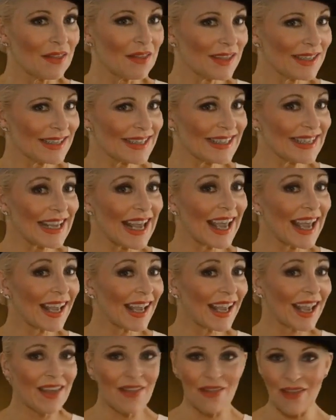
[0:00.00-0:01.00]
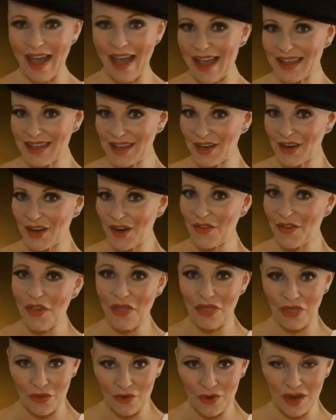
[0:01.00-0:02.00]
This day, that year,
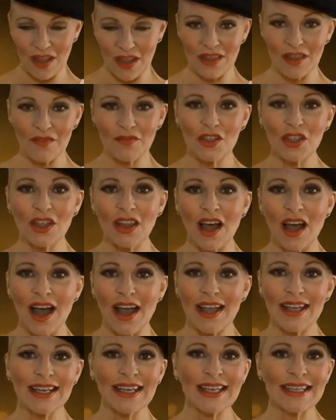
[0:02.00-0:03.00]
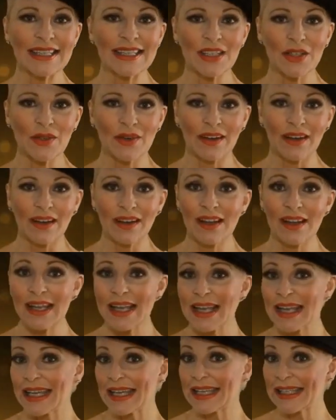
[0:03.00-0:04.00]
the 30th of July in history,
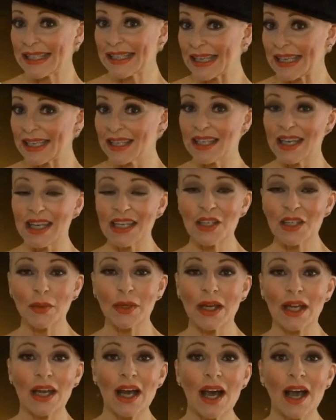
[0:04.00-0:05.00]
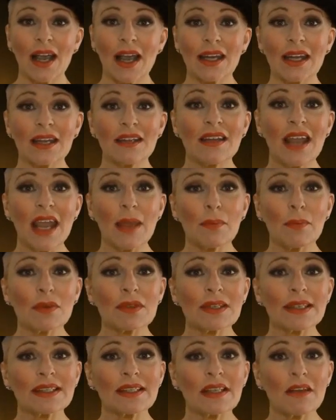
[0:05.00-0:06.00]
in 1629,
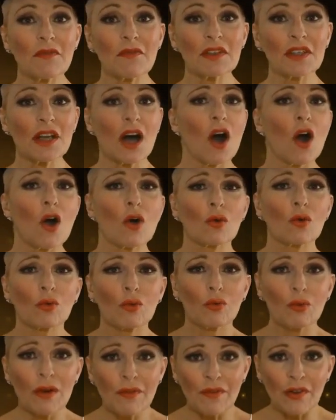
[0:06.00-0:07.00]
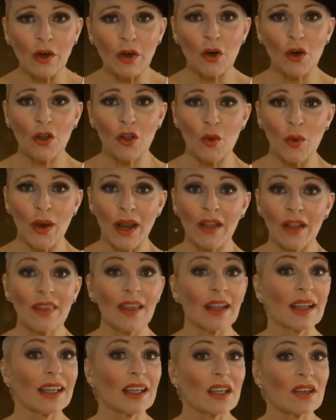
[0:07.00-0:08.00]
Naples suffers a horrific earthquake
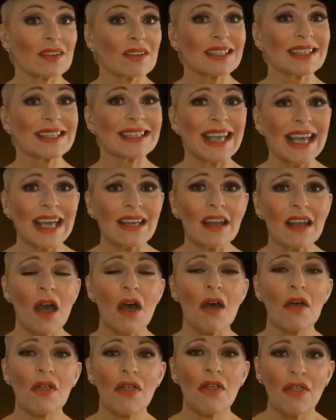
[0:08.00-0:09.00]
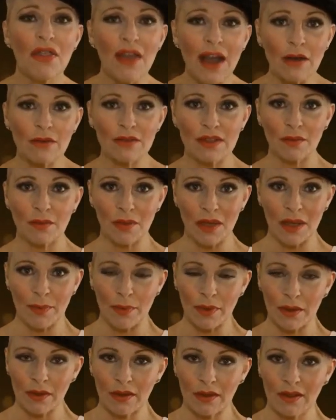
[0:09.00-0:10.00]
that kills 10,000
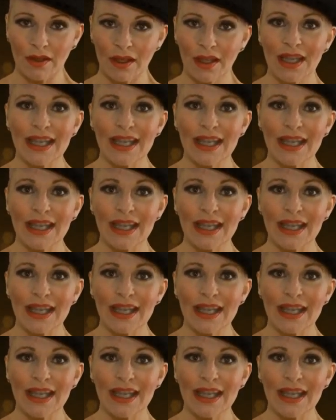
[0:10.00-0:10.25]
people.